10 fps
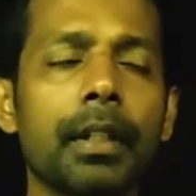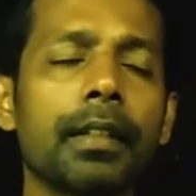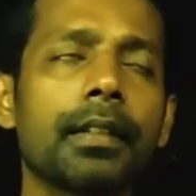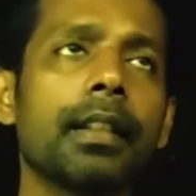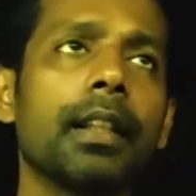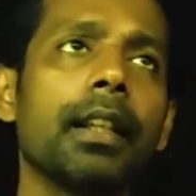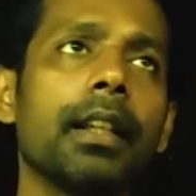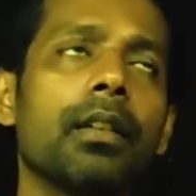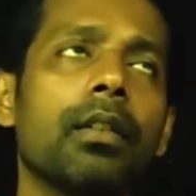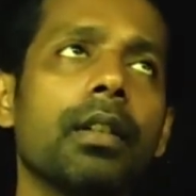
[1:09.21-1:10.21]
let us
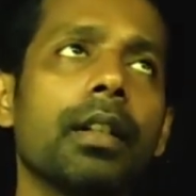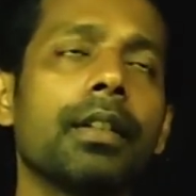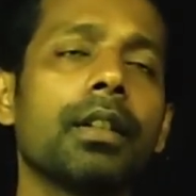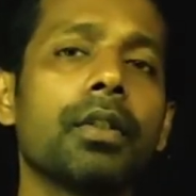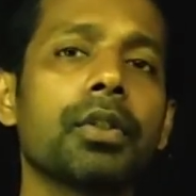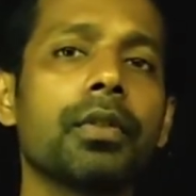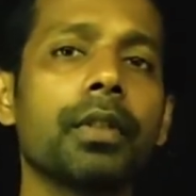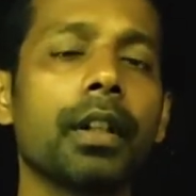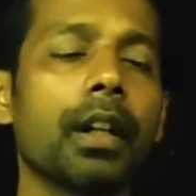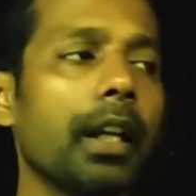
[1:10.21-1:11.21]
say a situation
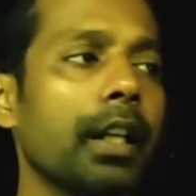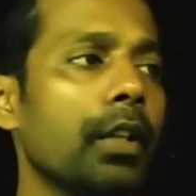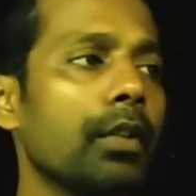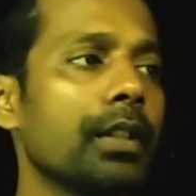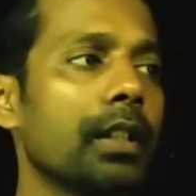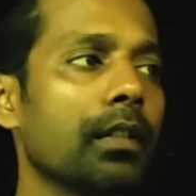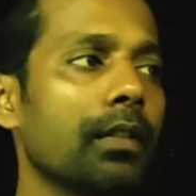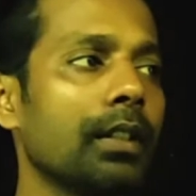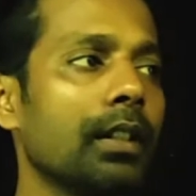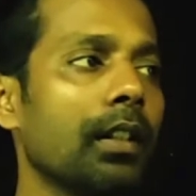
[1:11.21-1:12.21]
where I need to check
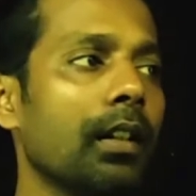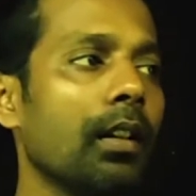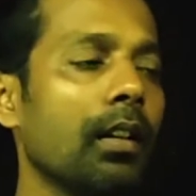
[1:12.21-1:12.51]
whether